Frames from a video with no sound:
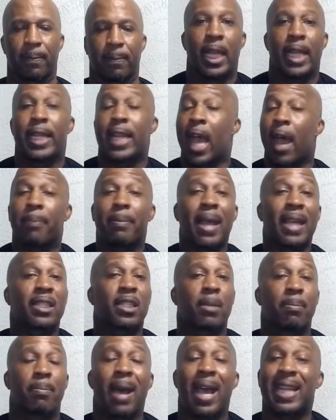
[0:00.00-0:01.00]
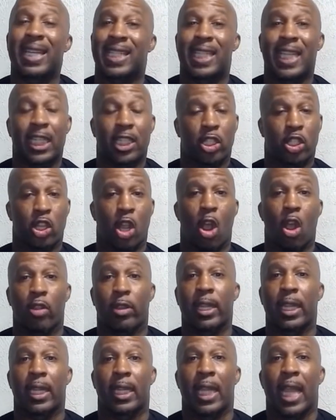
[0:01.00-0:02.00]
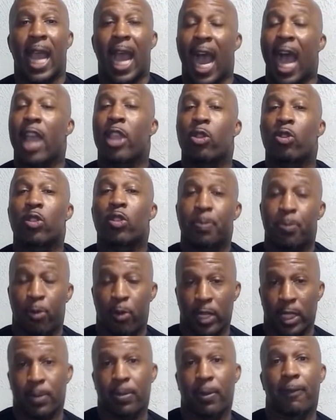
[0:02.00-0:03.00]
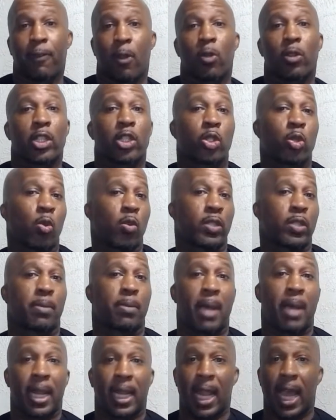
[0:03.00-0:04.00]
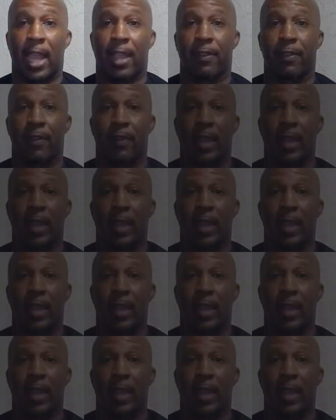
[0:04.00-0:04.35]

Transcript: Now, I'm not somebody that's just talking. I use principle-focused stories in my life.